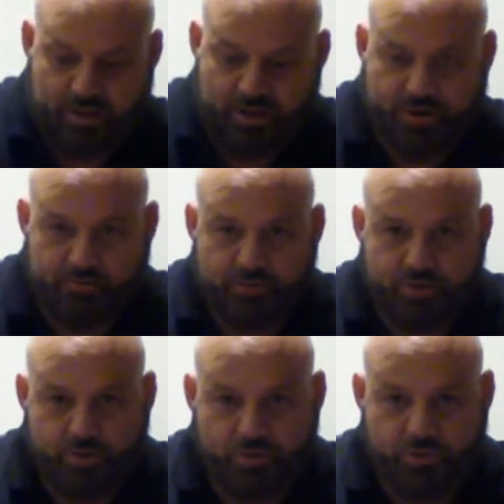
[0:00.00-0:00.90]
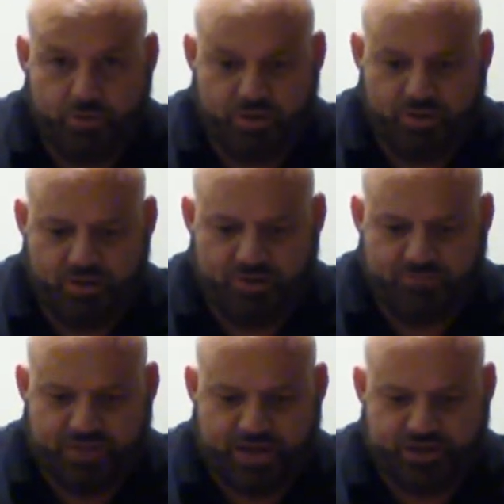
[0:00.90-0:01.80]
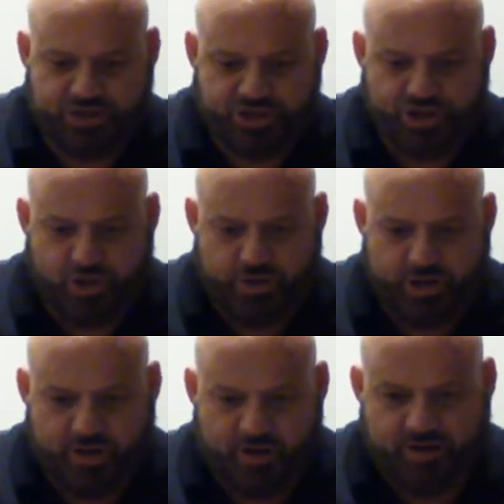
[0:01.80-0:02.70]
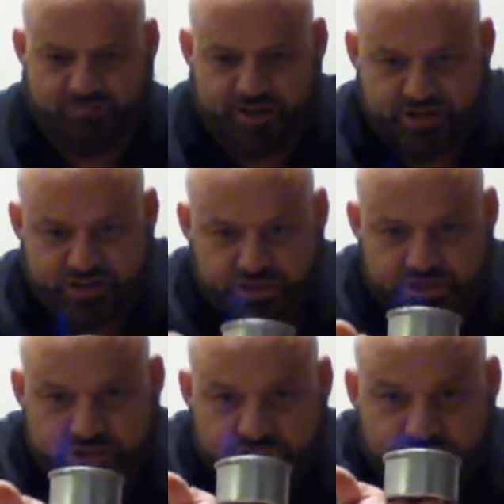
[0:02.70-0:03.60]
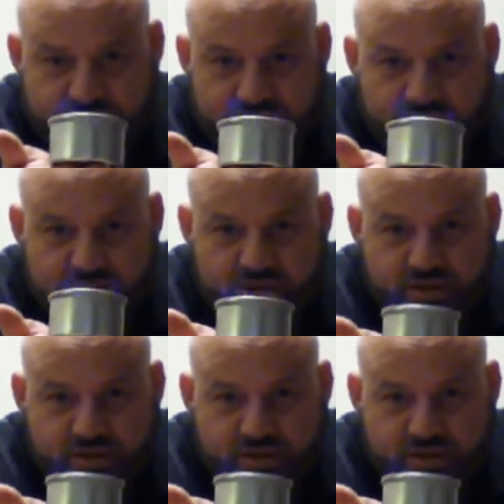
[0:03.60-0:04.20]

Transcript: don't know if that is showing off. As you can see,